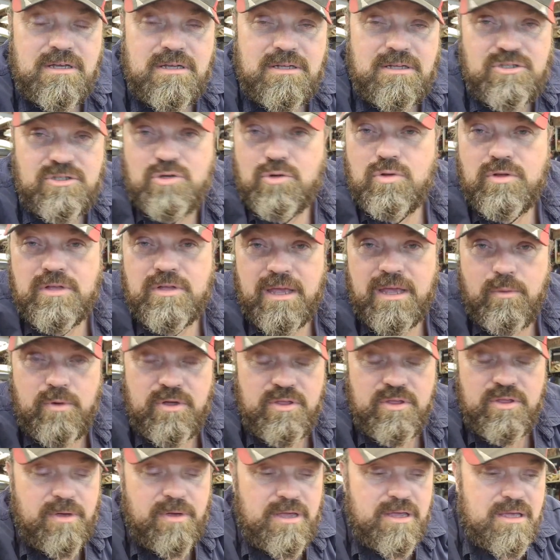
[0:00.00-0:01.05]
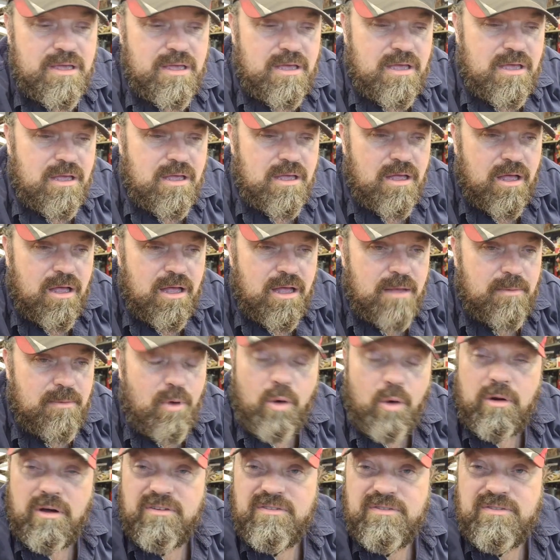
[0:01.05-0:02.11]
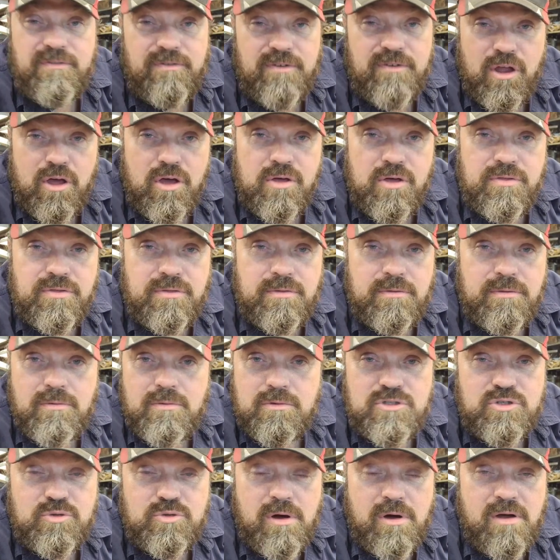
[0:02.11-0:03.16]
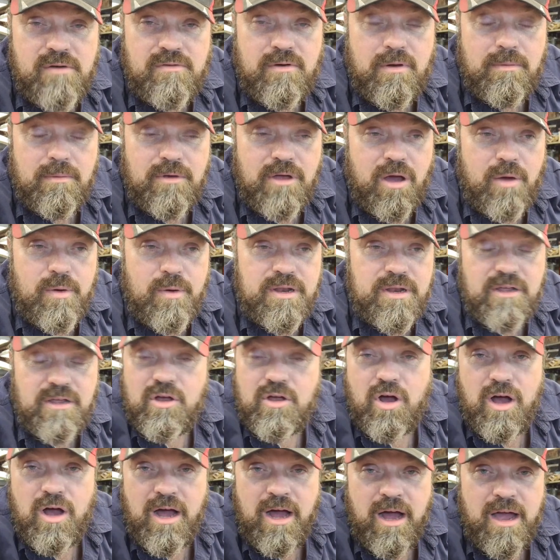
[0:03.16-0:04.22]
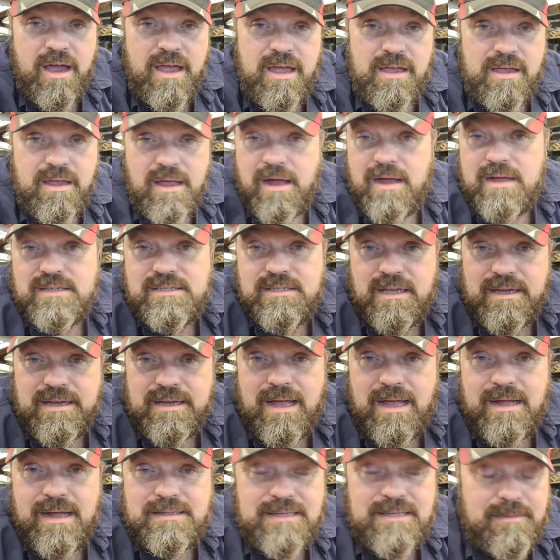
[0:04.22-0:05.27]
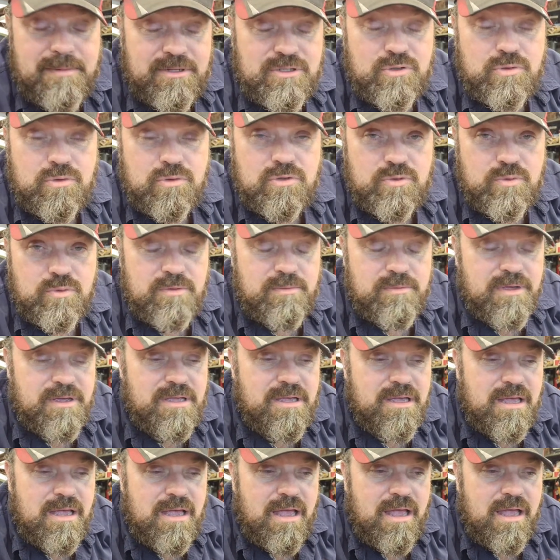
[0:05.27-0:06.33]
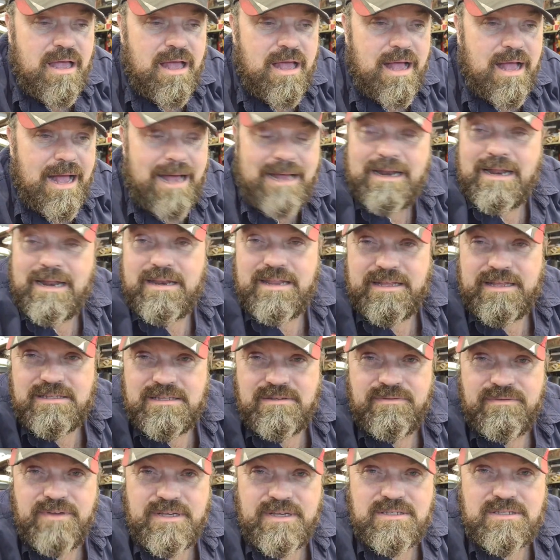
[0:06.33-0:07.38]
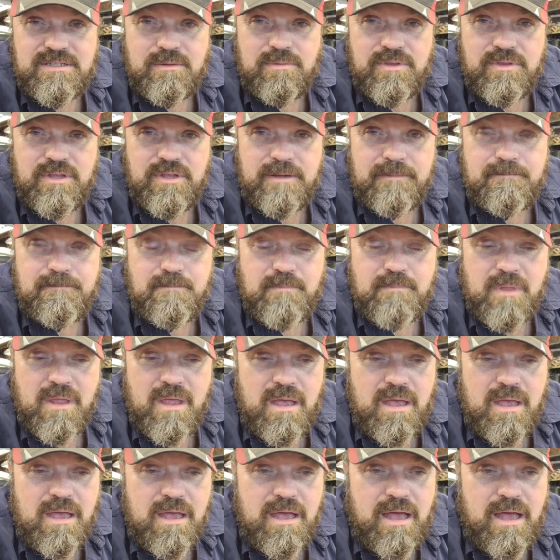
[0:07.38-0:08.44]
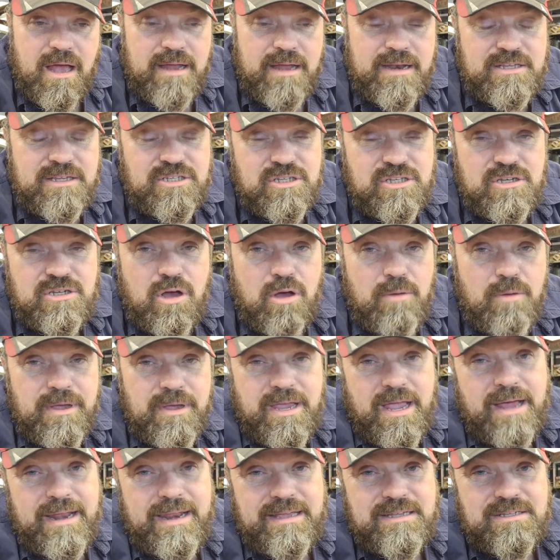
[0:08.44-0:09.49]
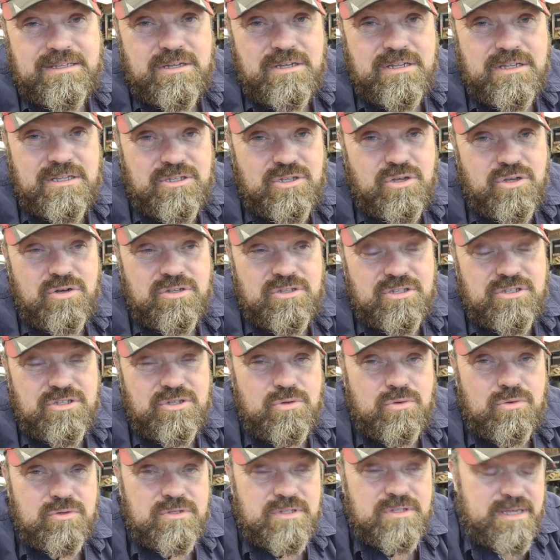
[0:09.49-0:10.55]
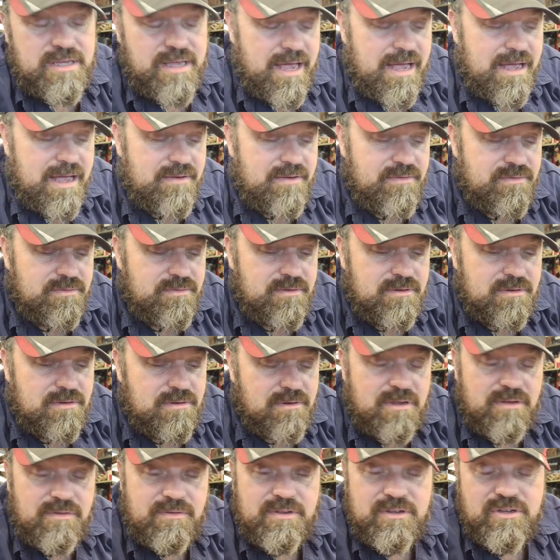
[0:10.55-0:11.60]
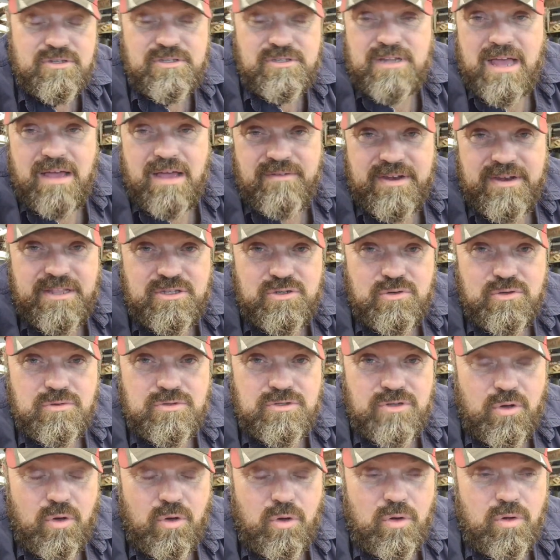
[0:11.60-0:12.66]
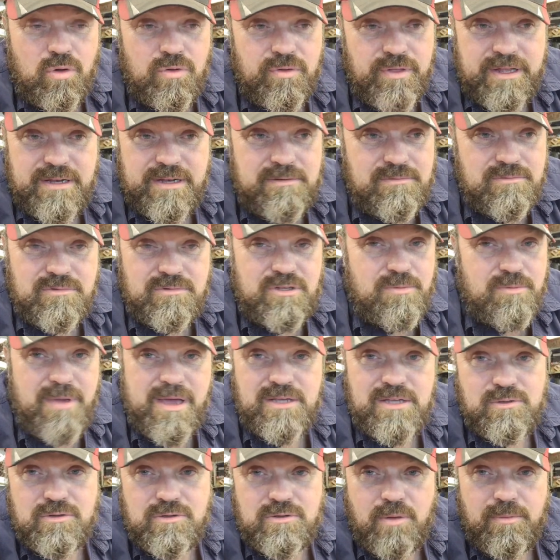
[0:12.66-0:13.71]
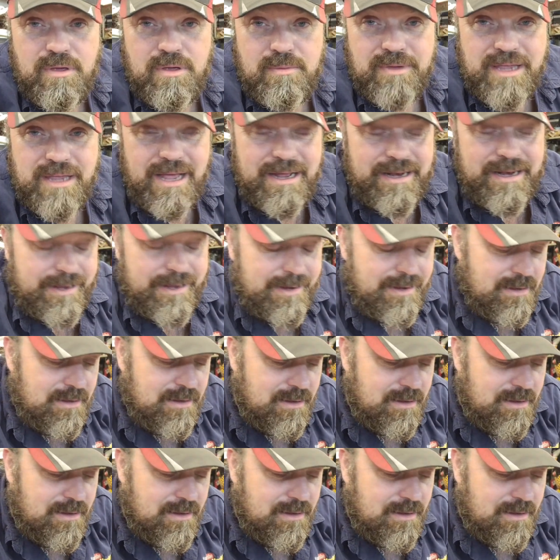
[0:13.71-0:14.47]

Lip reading: toolkit with me, or I've flown to wherever I'm going and got a hire car, so I can't take my tools with me, and I need to fix something. And as you know, a mechanic's only as good as the tools that you have. And if he doesn't have any tools at all, then you may as well not be a mechanic.